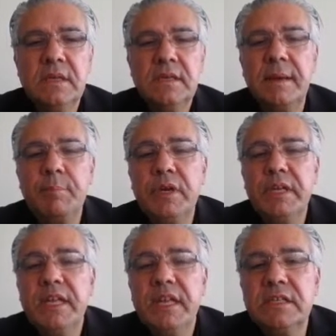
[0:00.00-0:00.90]

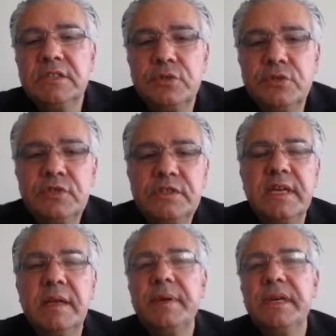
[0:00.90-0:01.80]
Napoleon Hill introduced an
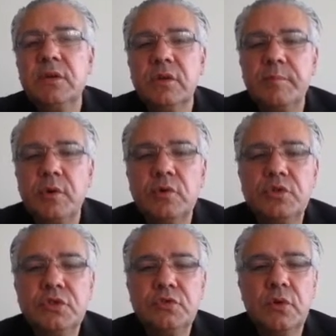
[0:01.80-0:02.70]
empirical
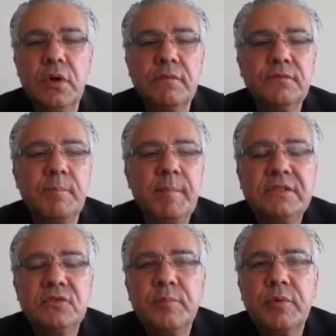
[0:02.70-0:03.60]
approach of the
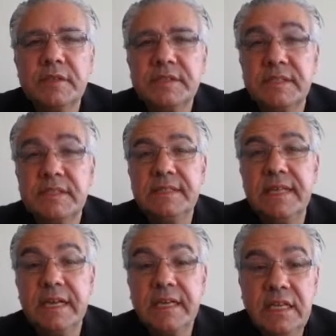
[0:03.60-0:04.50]
mental processes that
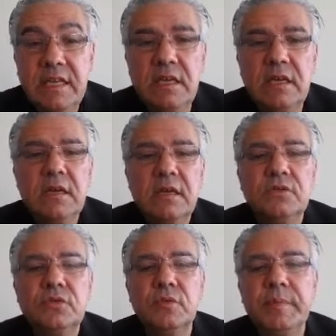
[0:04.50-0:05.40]
are key
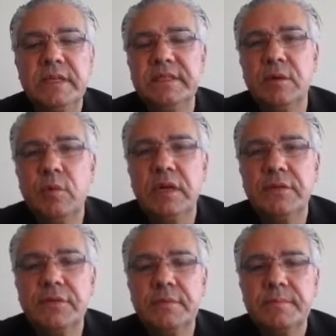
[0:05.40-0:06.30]
to building
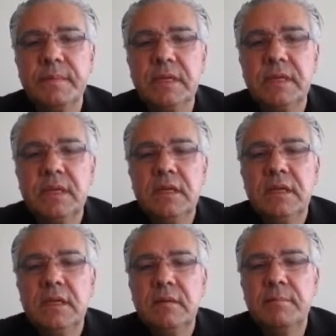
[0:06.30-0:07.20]
wealth.
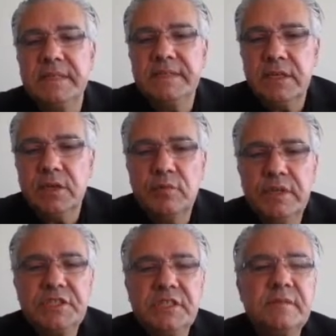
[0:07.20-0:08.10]
Material
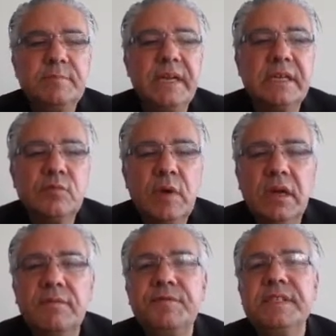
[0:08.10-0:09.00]
riches, but as
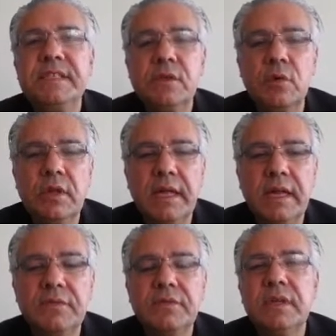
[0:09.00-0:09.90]
well physical
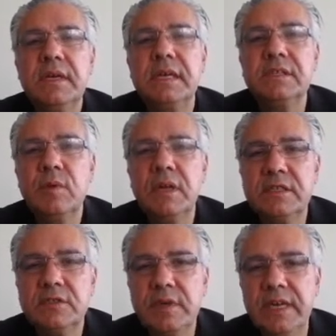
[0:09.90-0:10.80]
health, as well
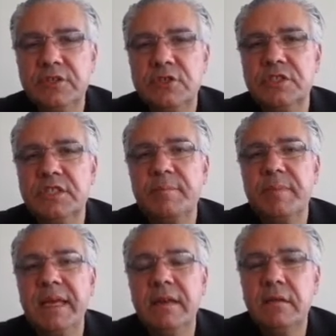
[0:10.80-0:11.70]
as relationship,
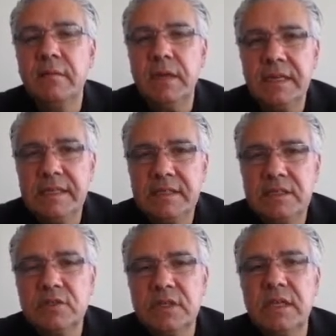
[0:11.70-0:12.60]
and
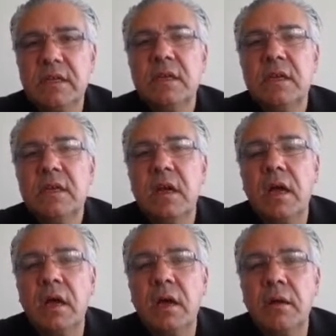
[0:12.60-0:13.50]
essentially
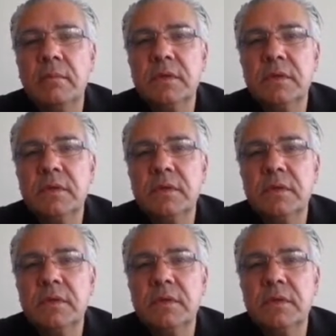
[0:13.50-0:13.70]
a